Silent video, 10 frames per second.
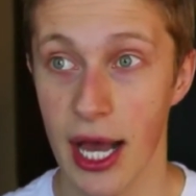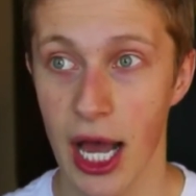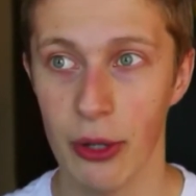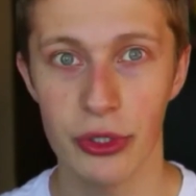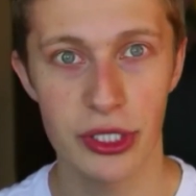
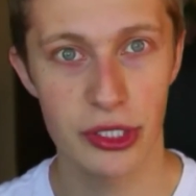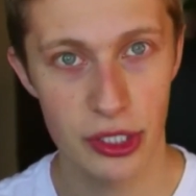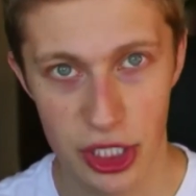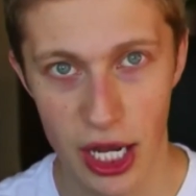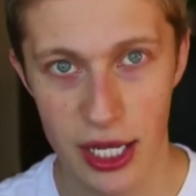I would
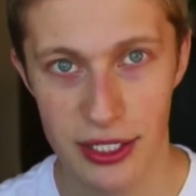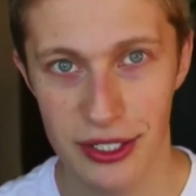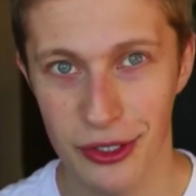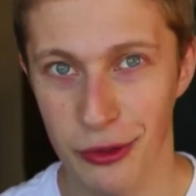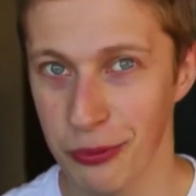
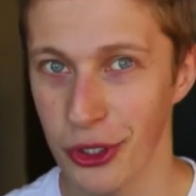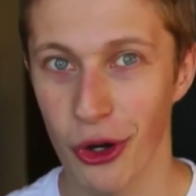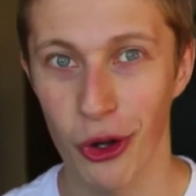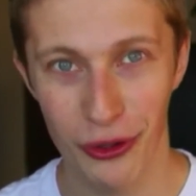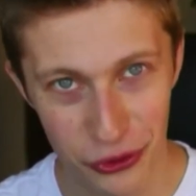suggest to put
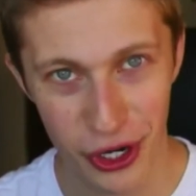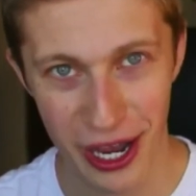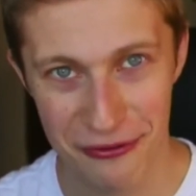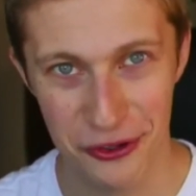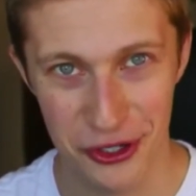all of your
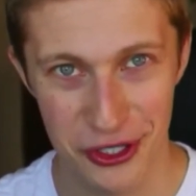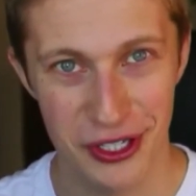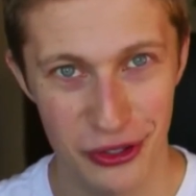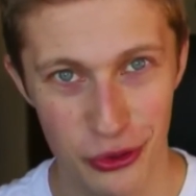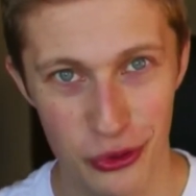effort
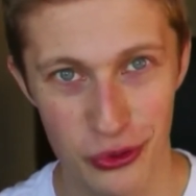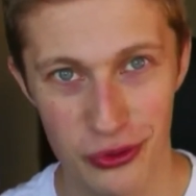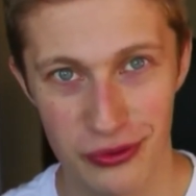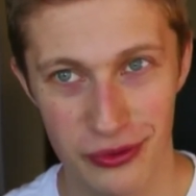to,